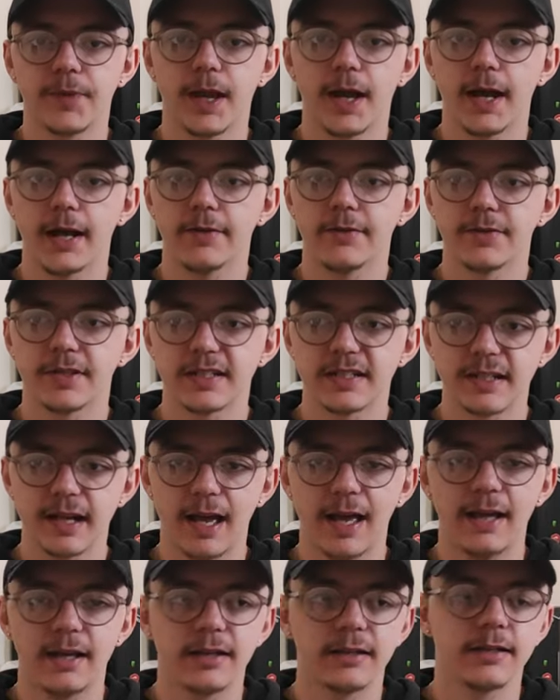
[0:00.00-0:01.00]
I've
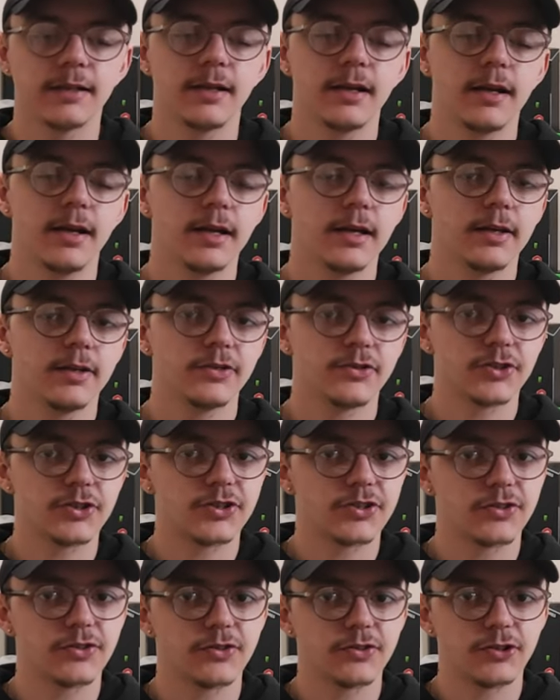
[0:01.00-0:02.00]
decided
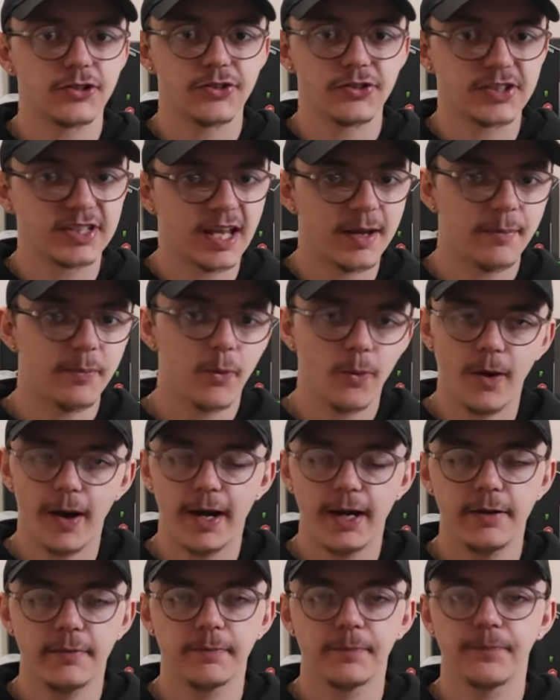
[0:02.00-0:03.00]
just to step
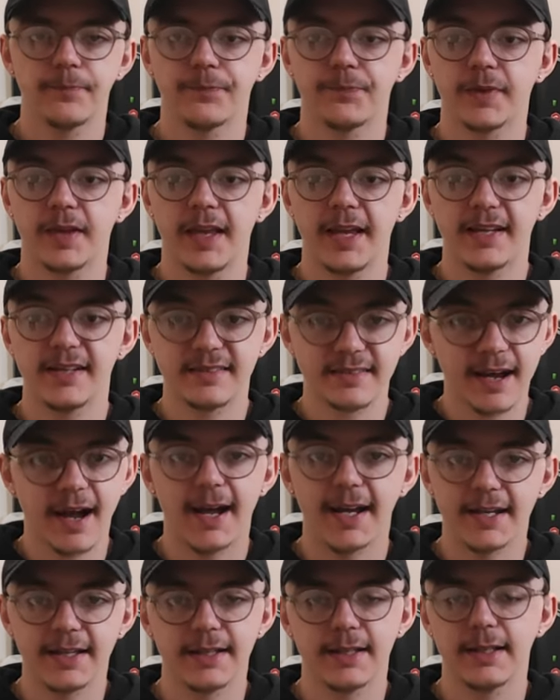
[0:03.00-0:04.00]
away
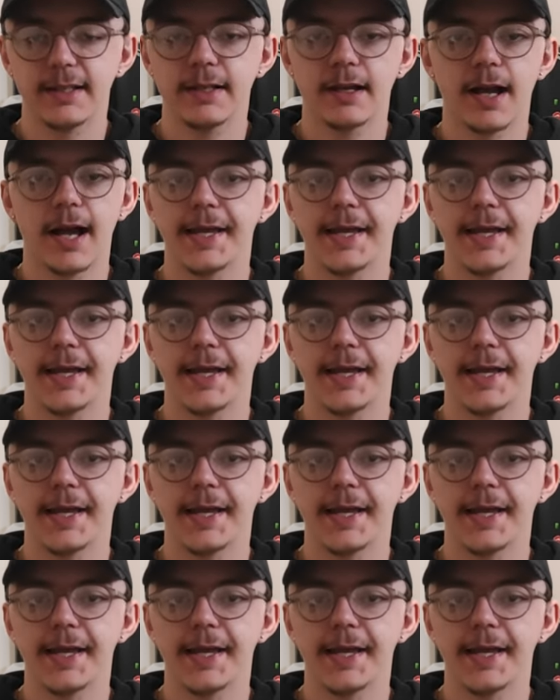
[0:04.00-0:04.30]
entirely.